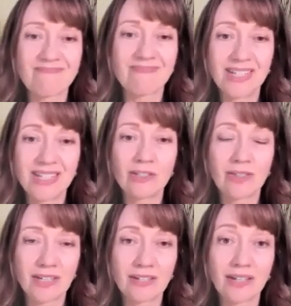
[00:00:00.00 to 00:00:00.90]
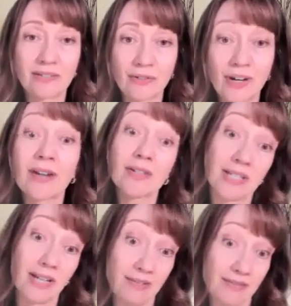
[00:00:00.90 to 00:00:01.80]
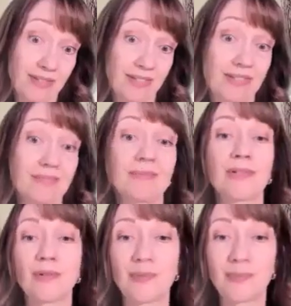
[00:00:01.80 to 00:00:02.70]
Need to think ahead for ourselves too.